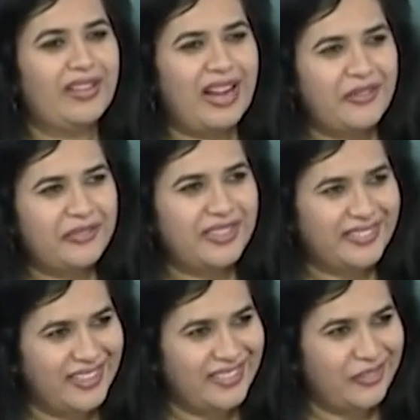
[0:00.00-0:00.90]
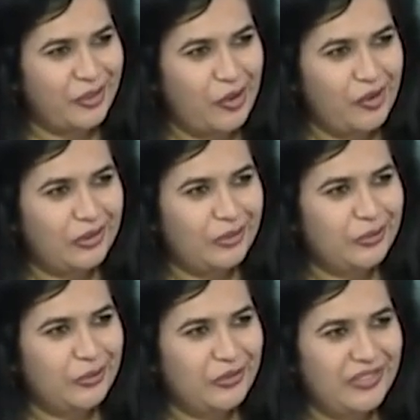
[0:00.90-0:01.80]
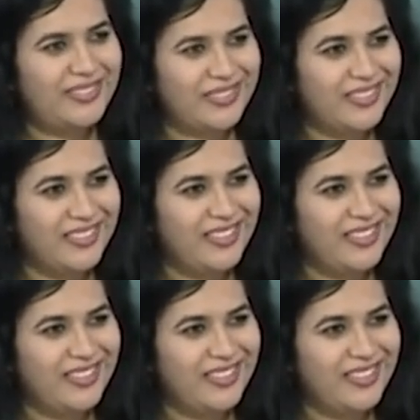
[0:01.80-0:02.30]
after that, all those movies.